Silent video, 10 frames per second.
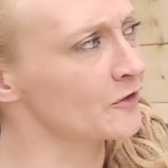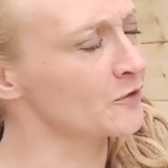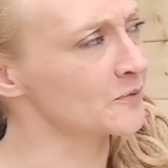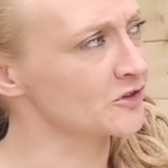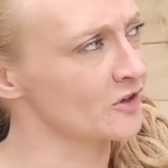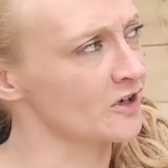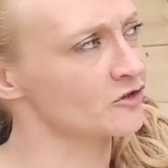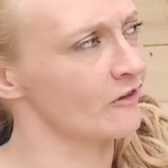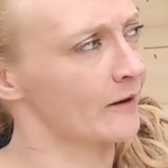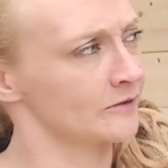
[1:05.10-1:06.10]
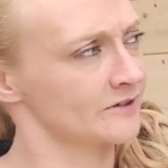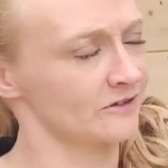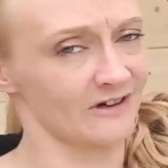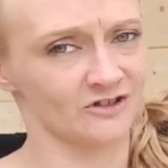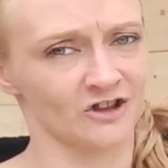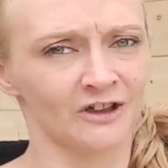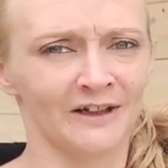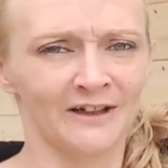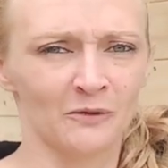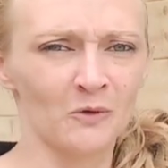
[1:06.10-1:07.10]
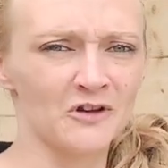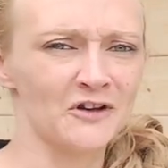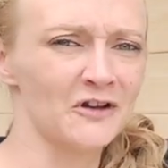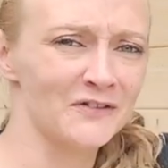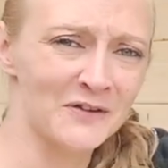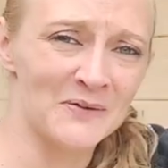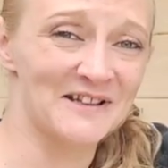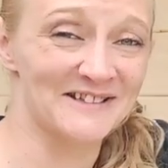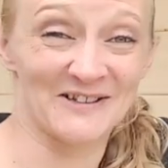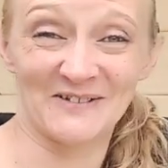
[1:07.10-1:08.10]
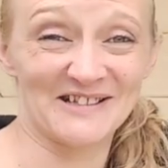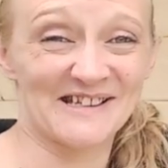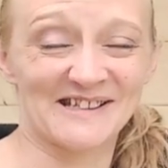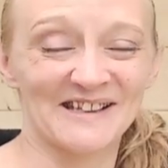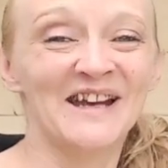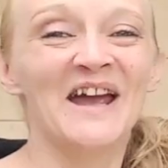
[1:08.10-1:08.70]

with stretch. What did I cover them with? No, I didn't.